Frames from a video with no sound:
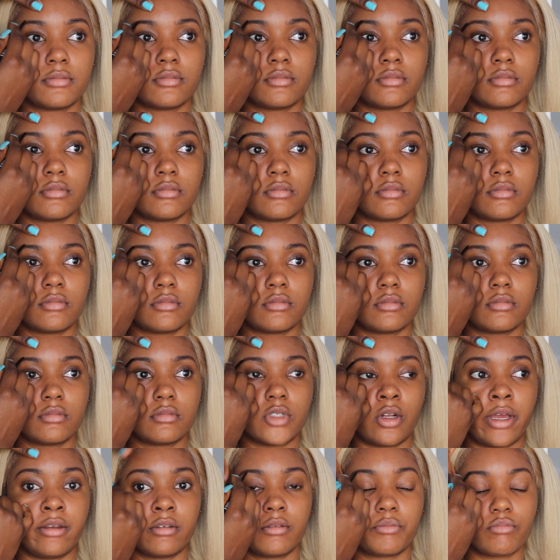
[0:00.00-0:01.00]
love this
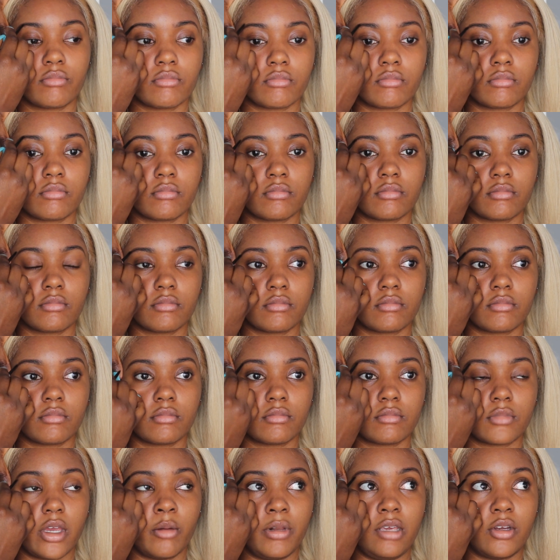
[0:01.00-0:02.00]
brow pencil. It's
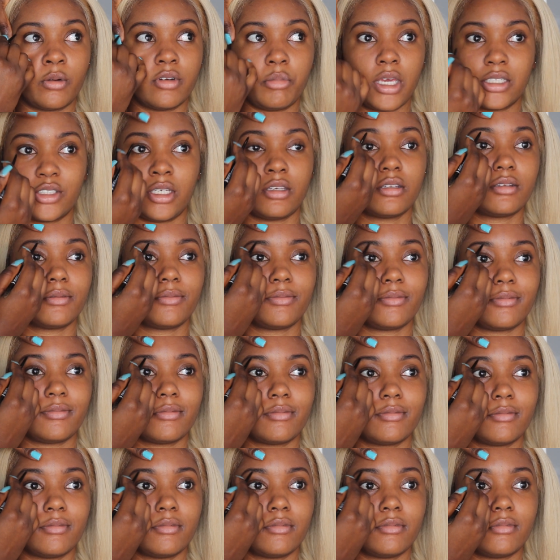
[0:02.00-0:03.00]
the only like
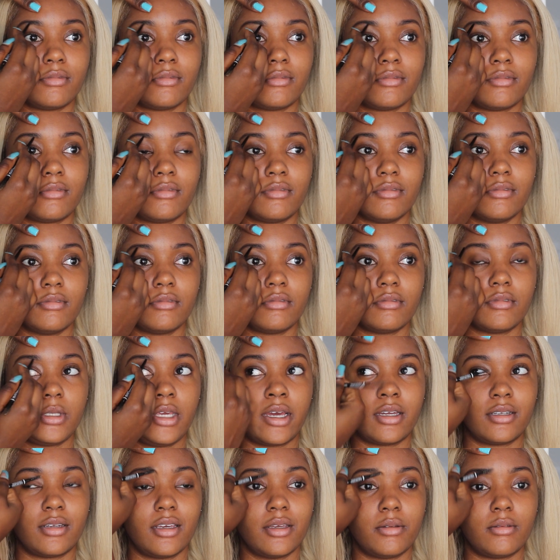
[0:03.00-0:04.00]

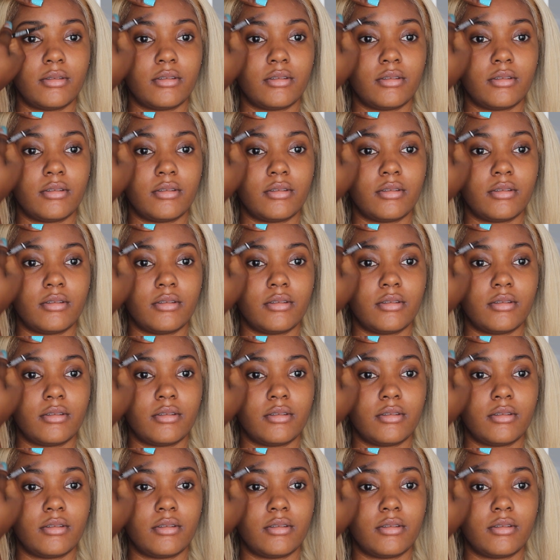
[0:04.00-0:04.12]
non-twist